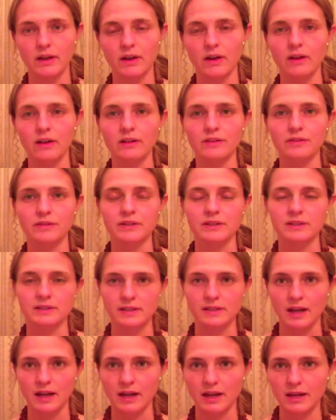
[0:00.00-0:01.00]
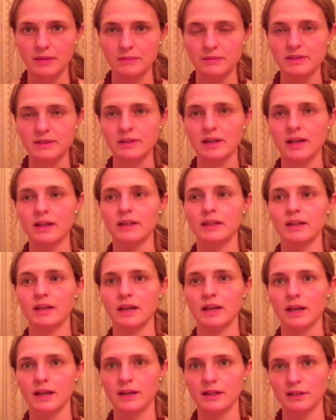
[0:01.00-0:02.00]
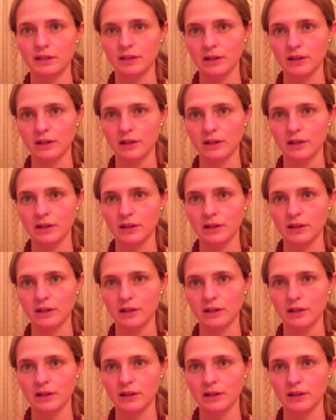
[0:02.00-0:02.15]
all of his time studying and